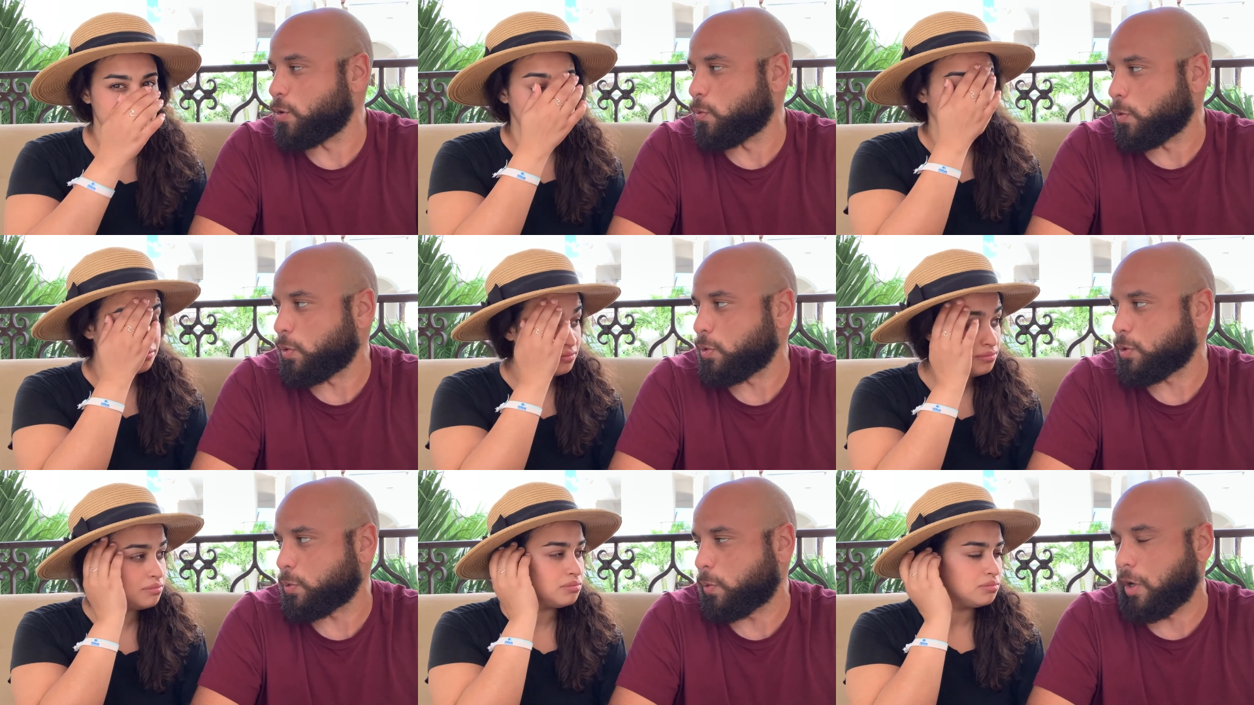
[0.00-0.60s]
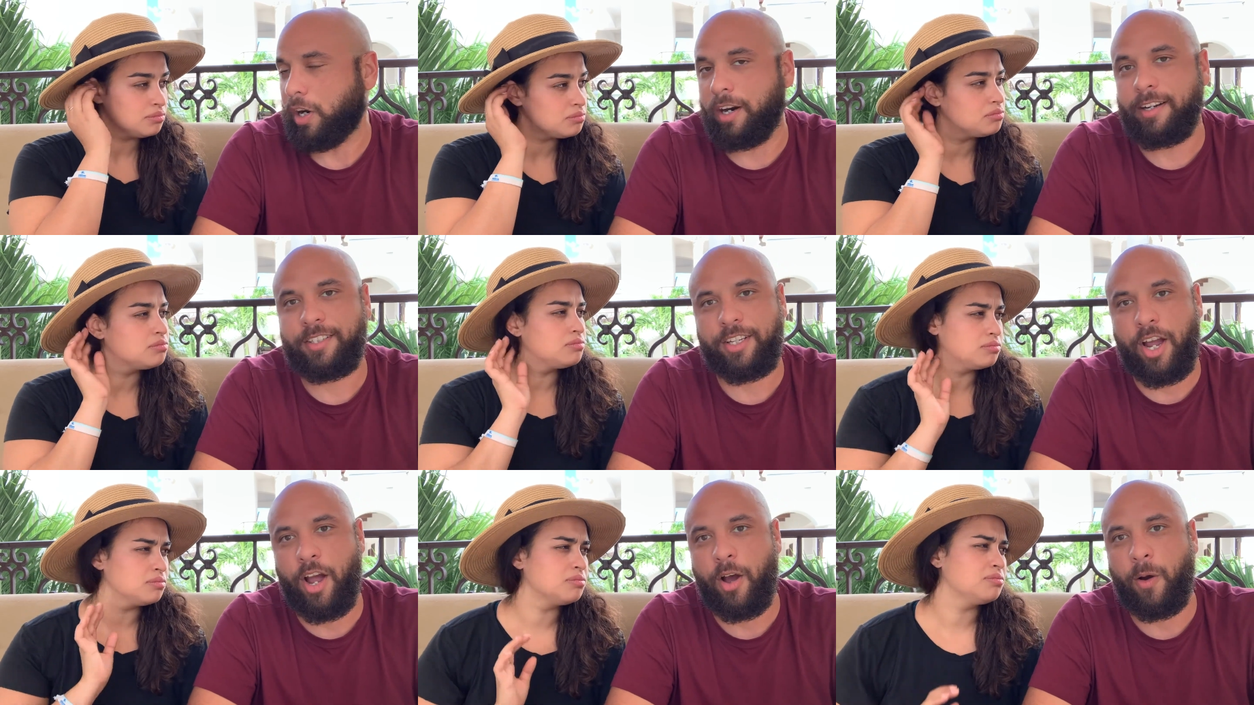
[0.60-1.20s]
Speaker 1: rules were.
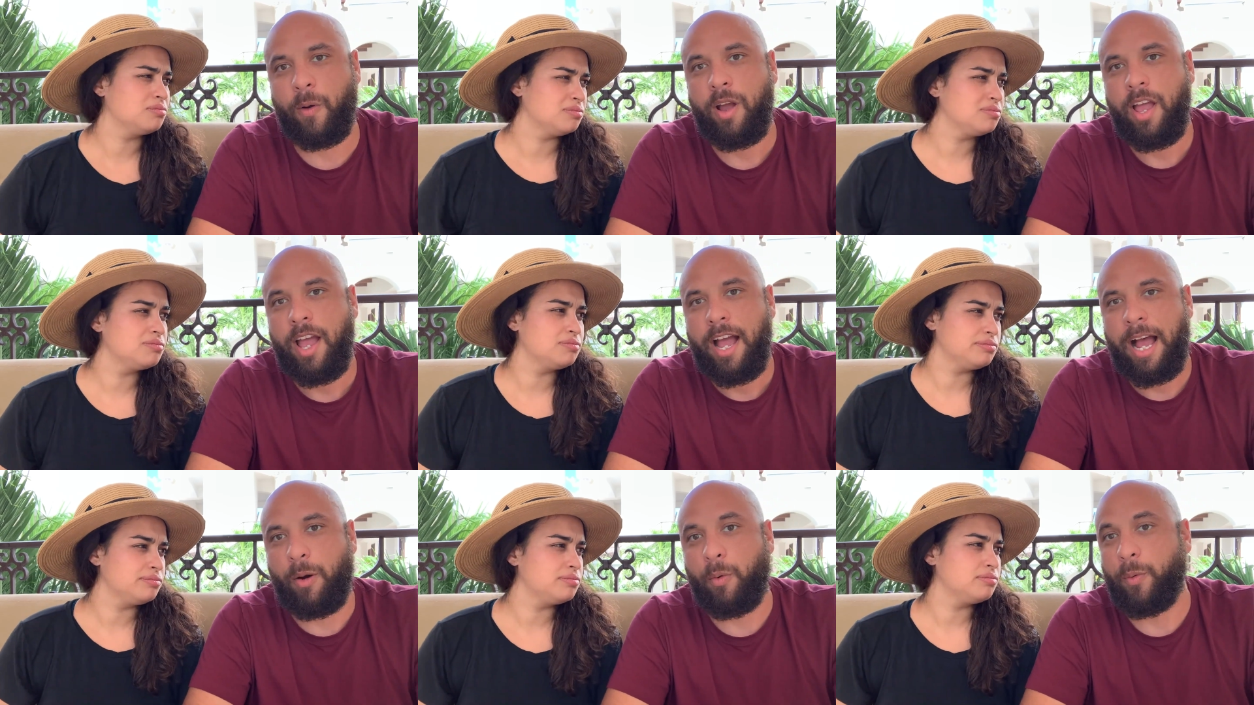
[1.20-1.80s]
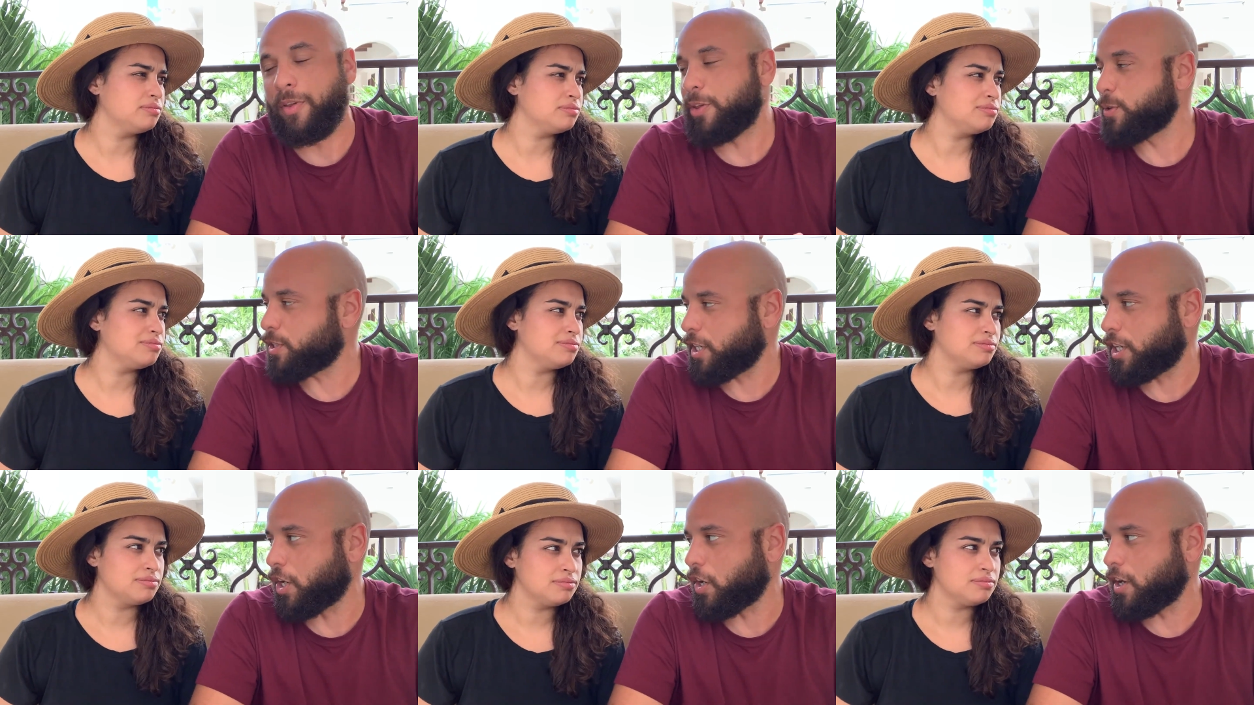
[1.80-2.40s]
So we went through
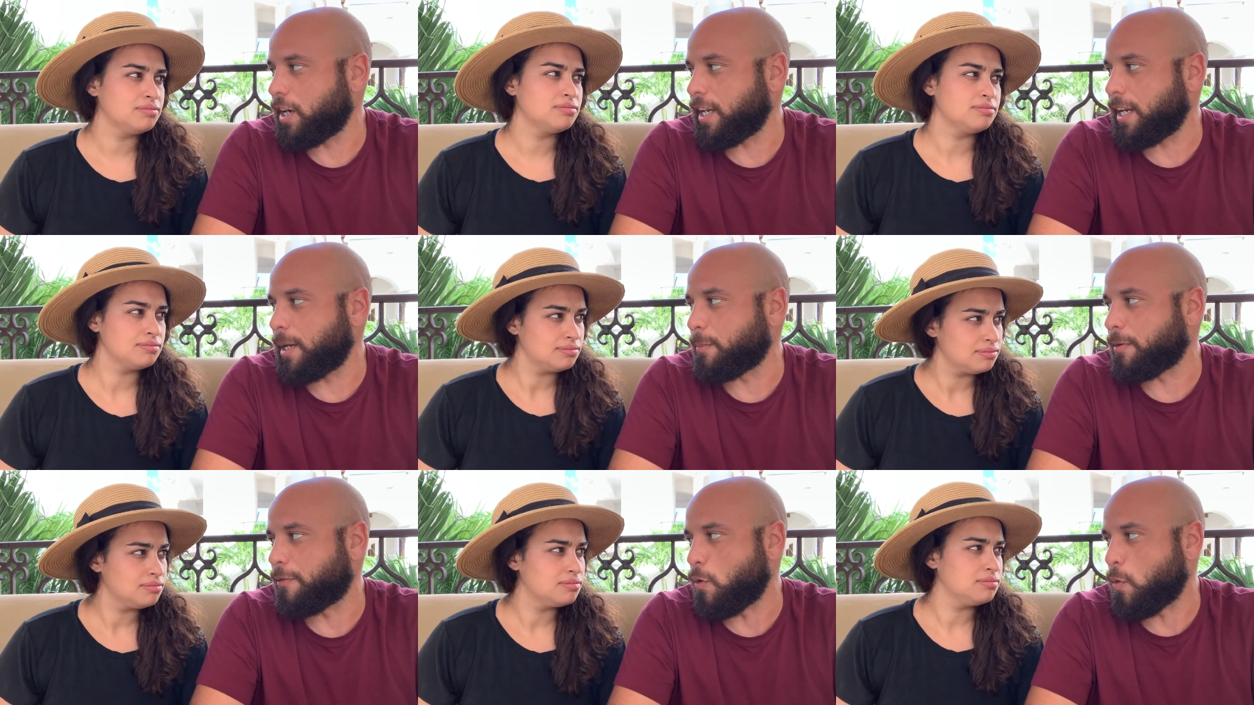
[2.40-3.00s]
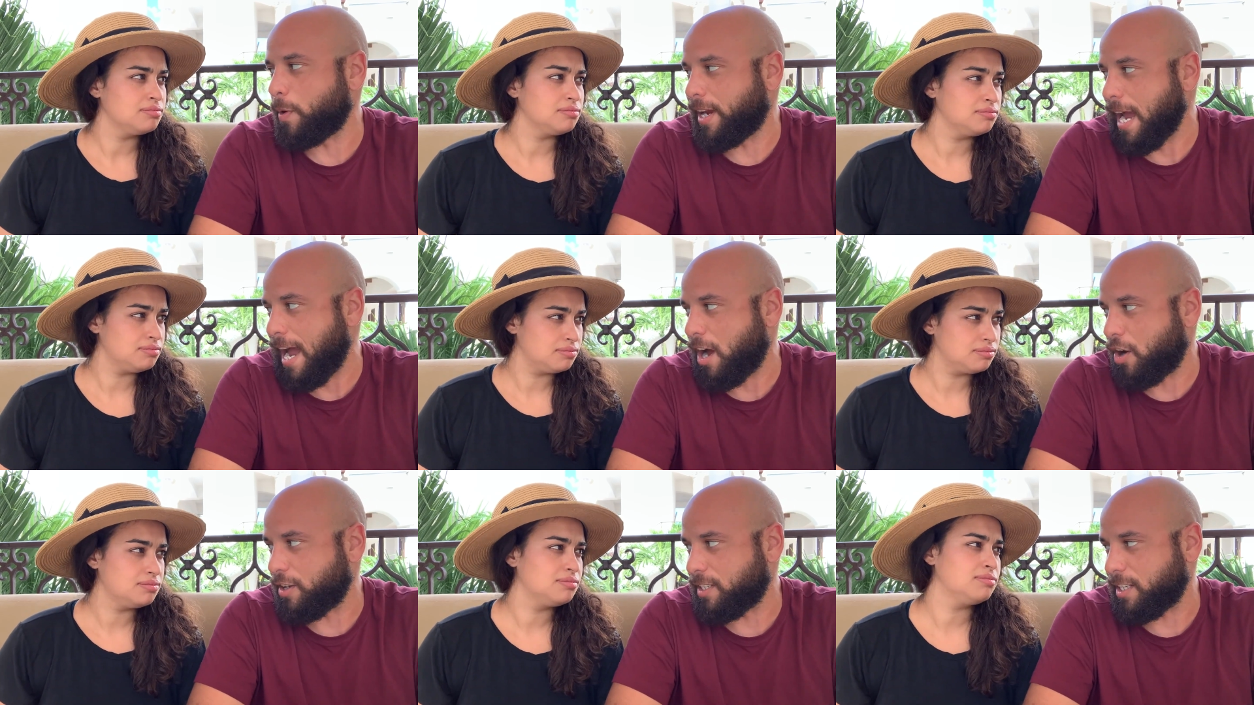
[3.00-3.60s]
security before we got
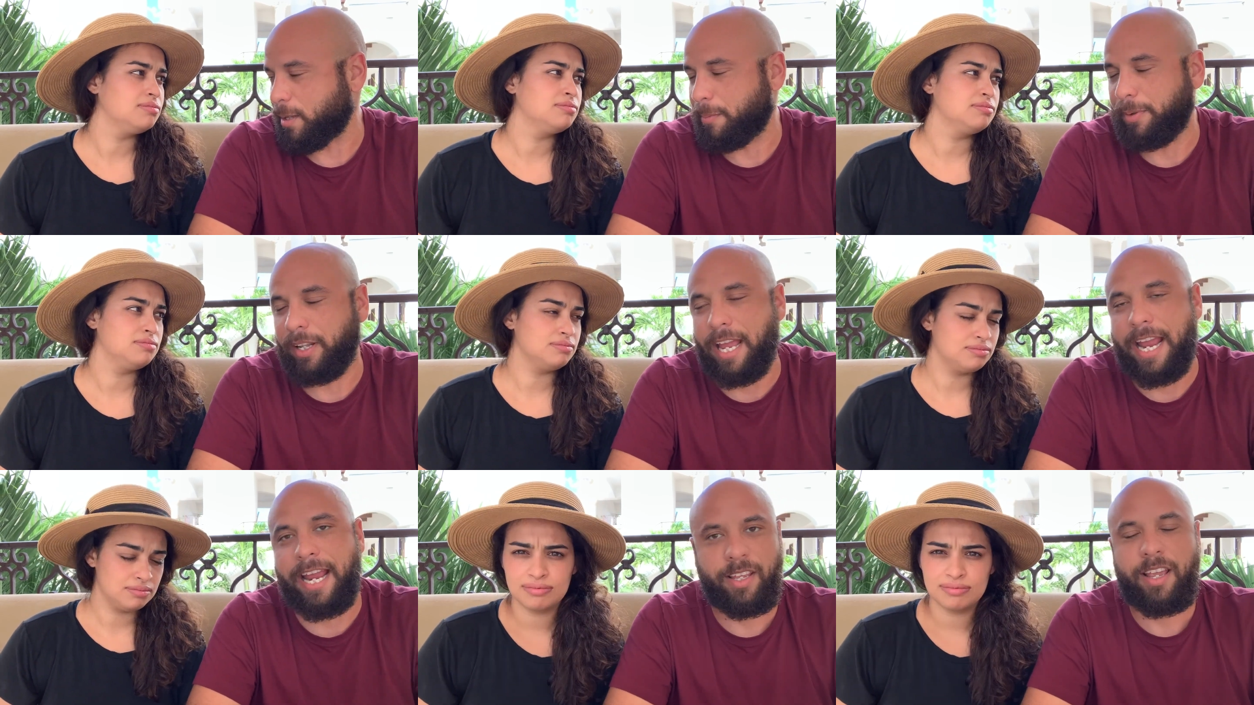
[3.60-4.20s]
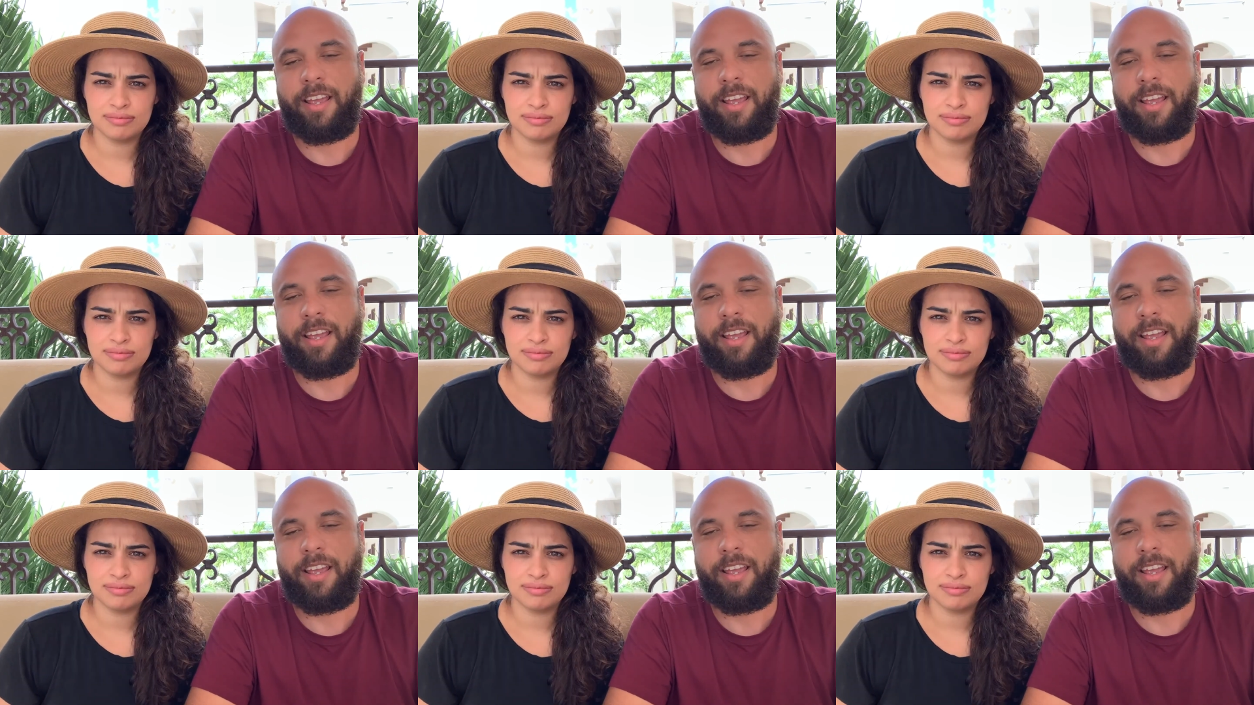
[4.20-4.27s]
onto the plane.